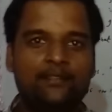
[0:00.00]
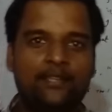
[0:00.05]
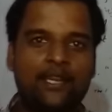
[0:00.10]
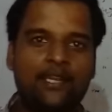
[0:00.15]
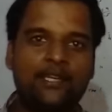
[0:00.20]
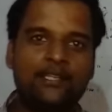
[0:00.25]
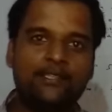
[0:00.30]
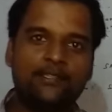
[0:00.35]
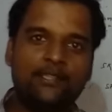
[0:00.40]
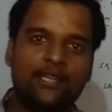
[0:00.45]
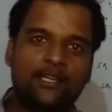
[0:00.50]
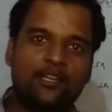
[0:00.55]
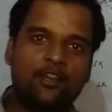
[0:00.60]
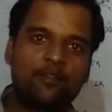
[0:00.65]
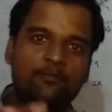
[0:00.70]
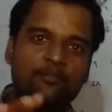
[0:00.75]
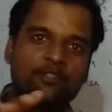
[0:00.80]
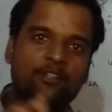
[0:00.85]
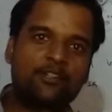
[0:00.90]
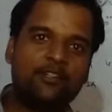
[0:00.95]
That is that
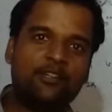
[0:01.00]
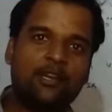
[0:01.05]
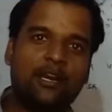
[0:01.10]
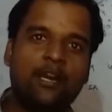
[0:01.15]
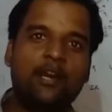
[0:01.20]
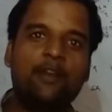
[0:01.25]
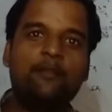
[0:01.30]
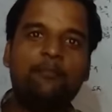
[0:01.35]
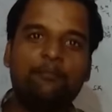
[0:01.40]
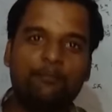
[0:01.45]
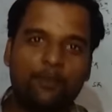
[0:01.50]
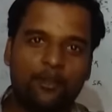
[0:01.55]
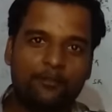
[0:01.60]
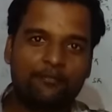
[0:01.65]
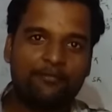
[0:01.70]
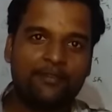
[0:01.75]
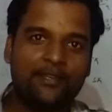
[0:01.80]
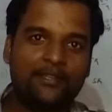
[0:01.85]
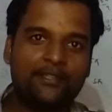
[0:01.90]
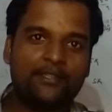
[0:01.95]
comes under
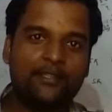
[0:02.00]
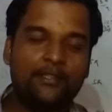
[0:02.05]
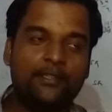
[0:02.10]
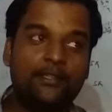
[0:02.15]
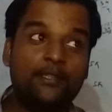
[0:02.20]
perfect.